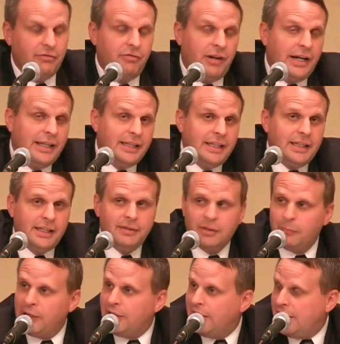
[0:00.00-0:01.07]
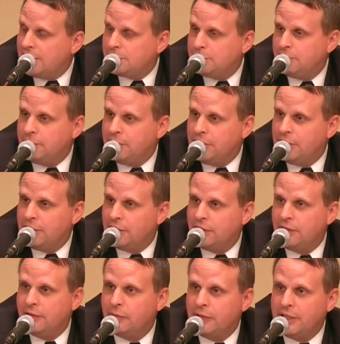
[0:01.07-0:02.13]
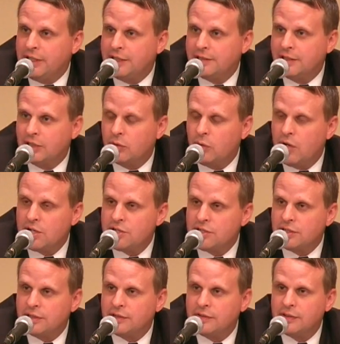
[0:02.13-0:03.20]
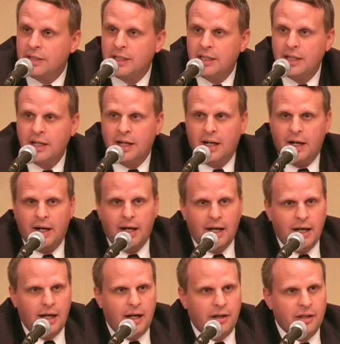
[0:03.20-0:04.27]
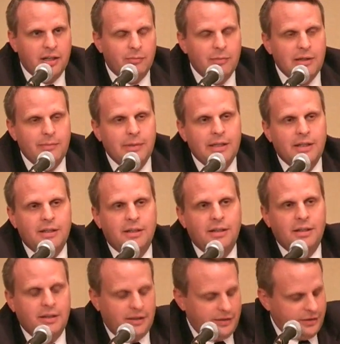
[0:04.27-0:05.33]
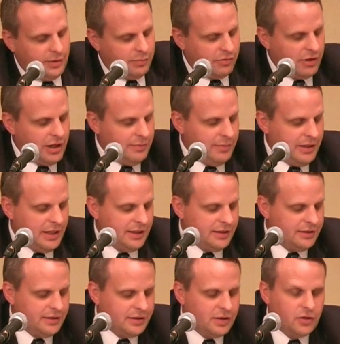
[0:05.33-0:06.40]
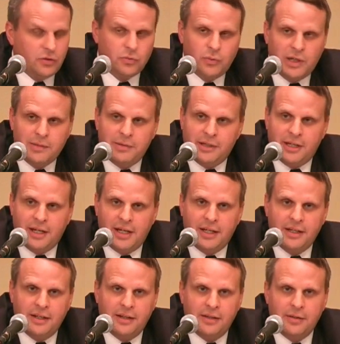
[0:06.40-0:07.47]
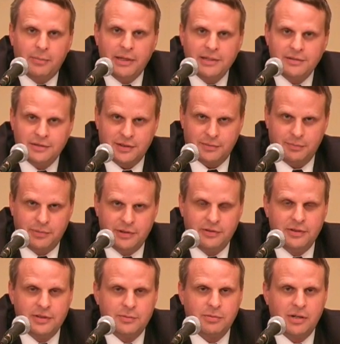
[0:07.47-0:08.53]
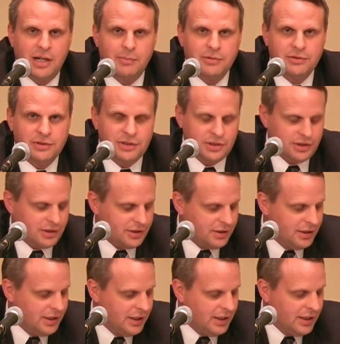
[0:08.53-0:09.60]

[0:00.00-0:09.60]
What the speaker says: Then finally, my last point here, and we can get to the questions, our commitment to broadband goes way beyond the basic business proposition.